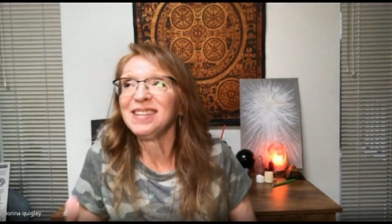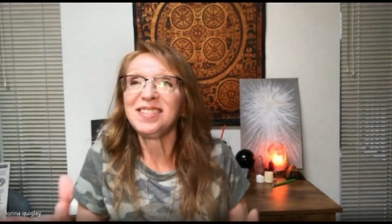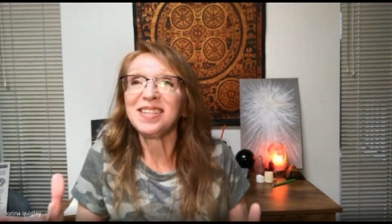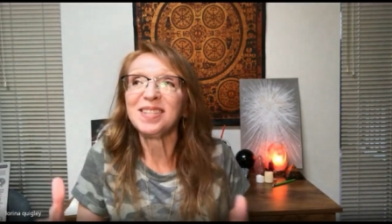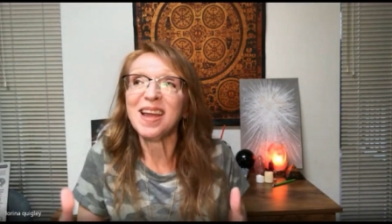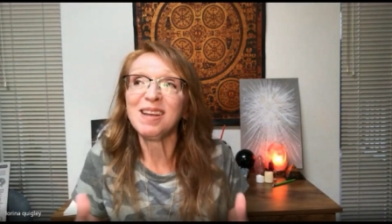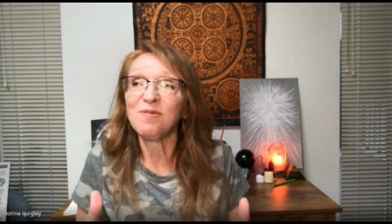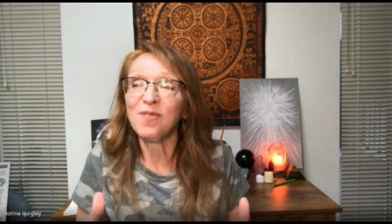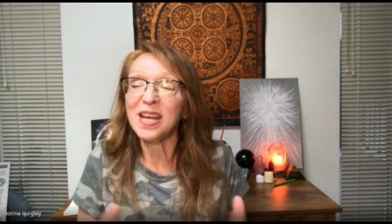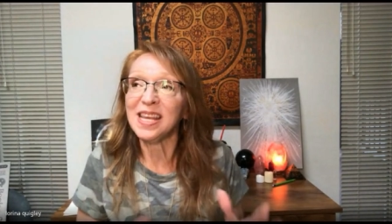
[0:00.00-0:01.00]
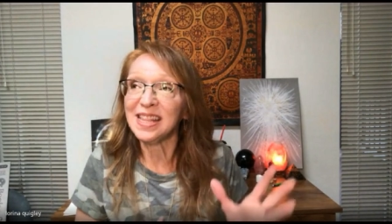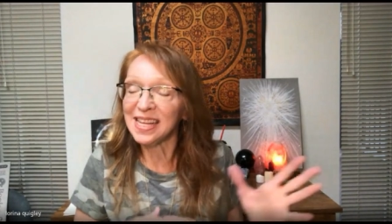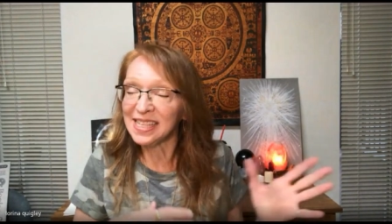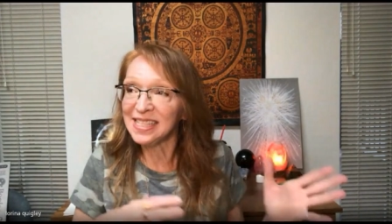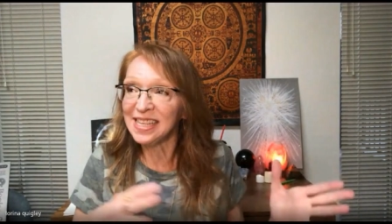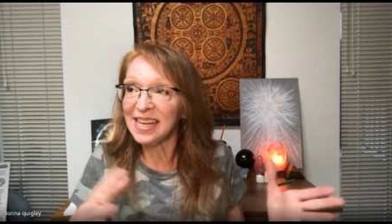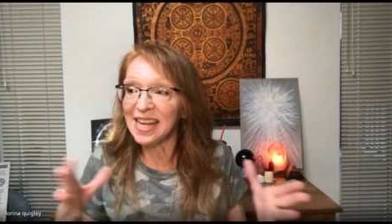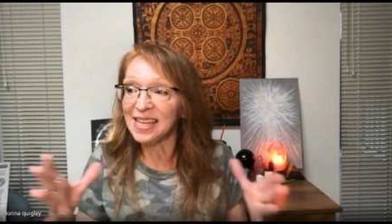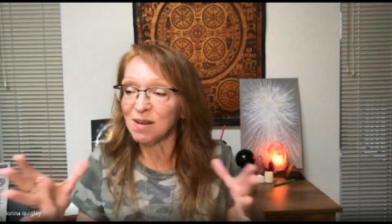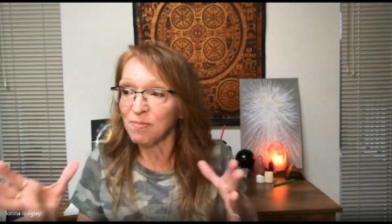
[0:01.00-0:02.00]
it's just kind of funny that it did
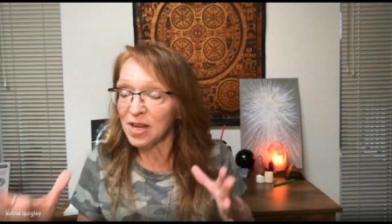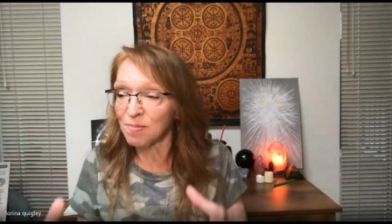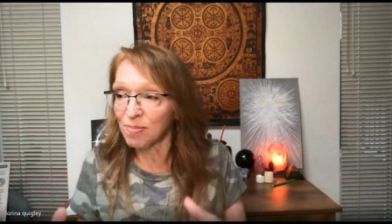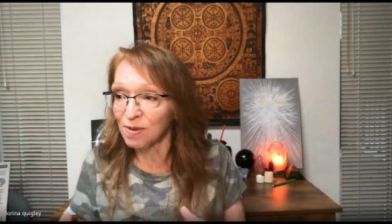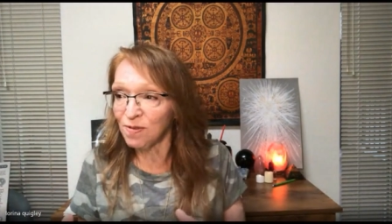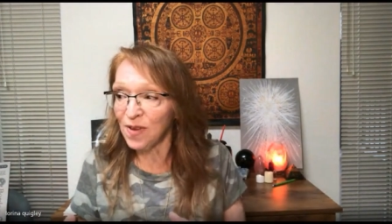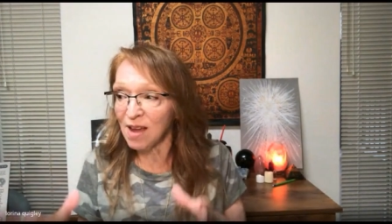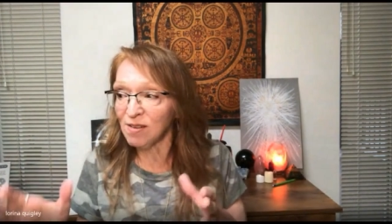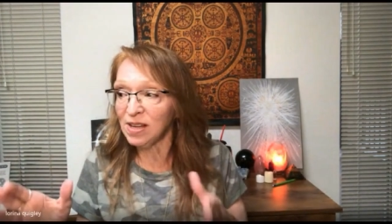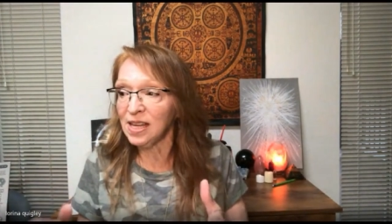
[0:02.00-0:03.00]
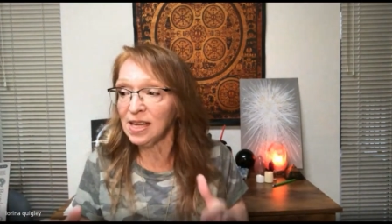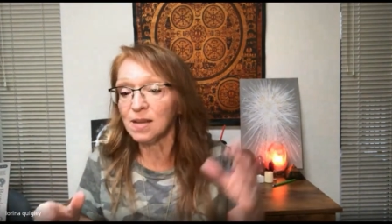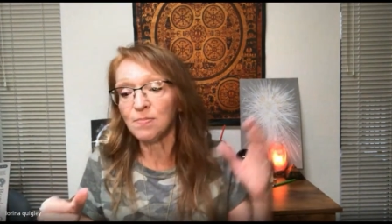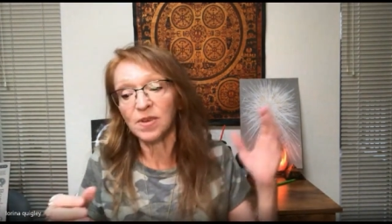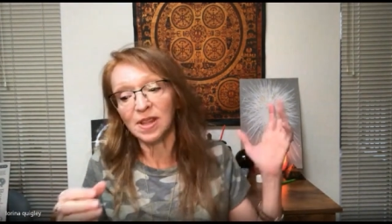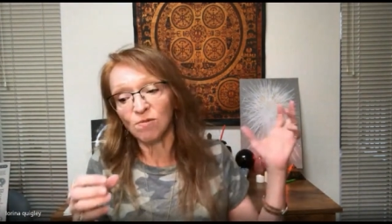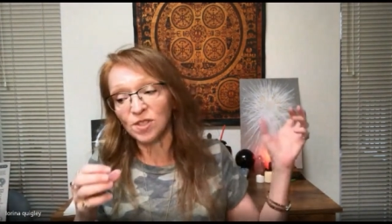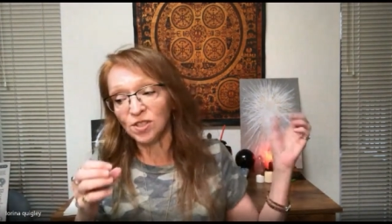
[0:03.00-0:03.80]
end up being a profound healing, but there was